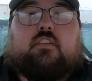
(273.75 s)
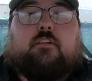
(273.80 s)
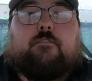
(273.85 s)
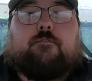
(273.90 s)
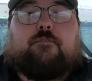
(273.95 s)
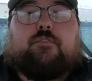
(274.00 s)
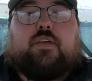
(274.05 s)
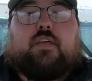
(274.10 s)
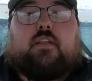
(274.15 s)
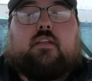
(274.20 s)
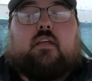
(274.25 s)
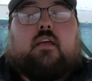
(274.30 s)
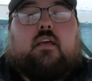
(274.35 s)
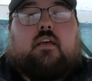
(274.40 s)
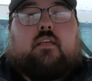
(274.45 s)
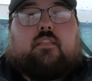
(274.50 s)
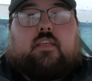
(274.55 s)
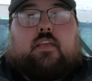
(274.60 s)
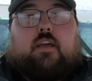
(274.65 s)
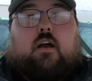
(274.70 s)
going to fit
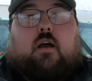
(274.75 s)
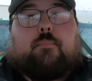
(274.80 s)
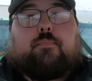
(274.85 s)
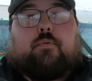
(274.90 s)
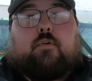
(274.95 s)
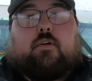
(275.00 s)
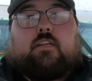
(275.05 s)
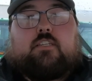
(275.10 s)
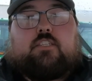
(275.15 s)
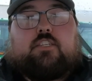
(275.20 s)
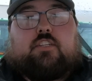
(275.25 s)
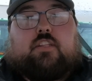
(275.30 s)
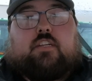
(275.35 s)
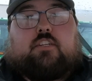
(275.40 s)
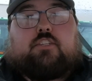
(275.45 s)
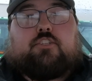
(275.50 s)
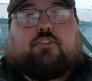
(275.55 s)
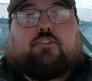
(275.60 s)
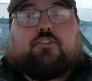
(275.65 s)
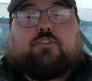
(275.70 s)
the operation
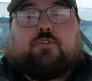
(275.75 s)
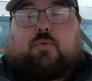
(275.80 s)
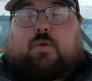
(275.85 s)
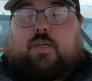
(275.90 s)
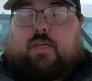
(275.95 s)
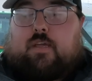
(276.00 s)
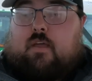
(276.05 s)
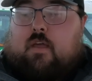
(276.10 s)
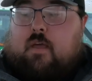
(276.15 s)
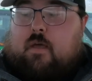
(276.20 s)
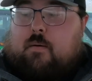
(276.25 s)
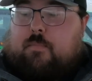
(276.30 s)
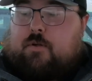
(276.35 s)
that you're doing,